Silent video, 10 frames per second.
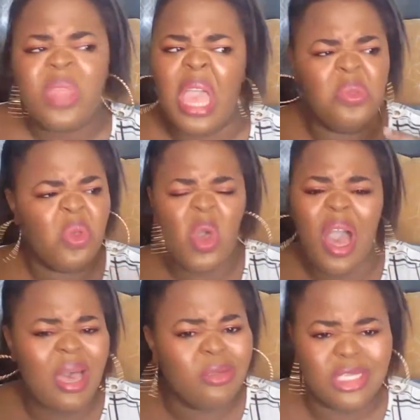I know your
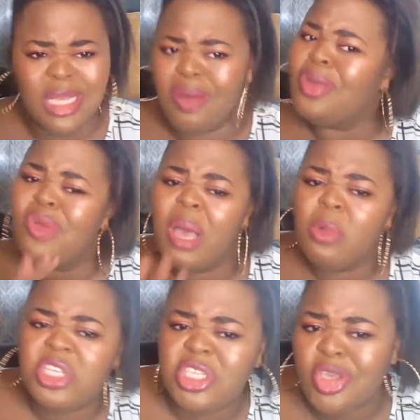account now. I know how
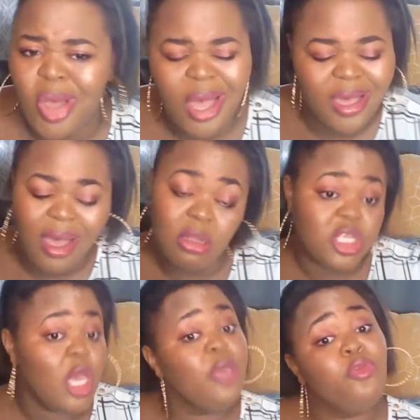much is in your account.
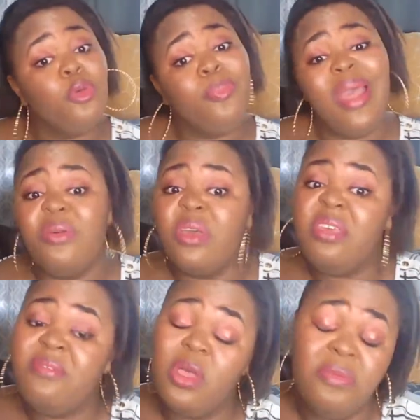If you play go
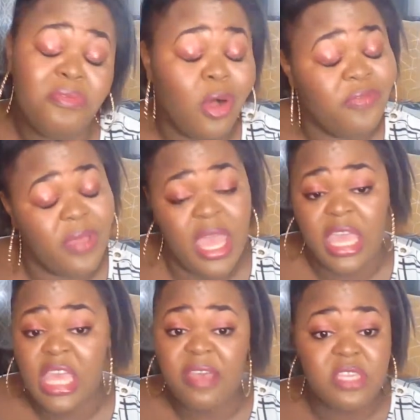involve
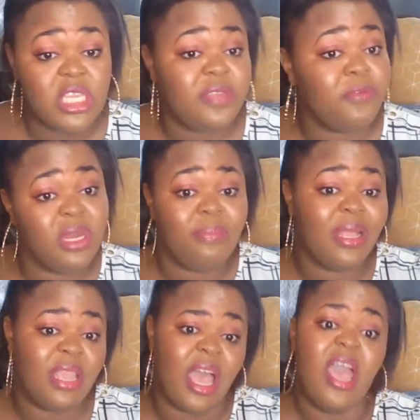EFCC for the
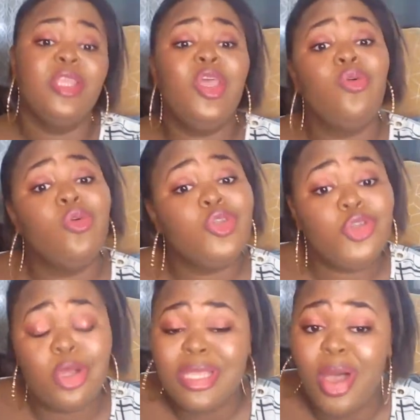matter, they will
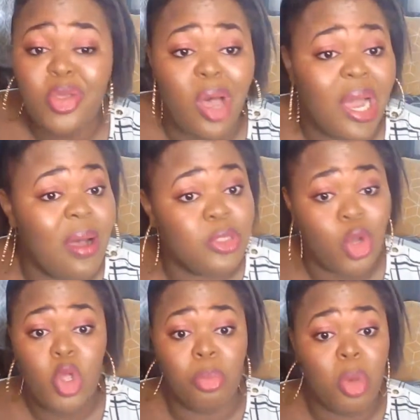shut down your account. All
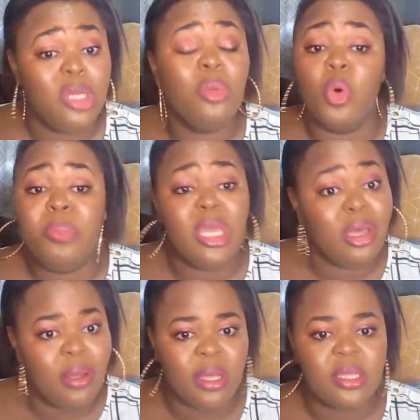your money will be
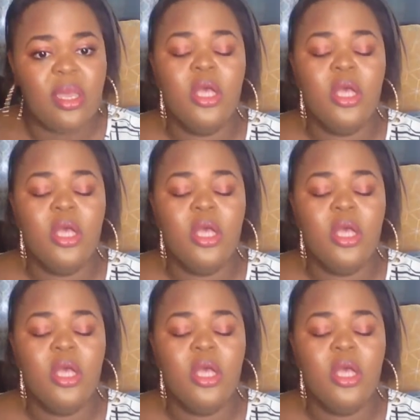gone.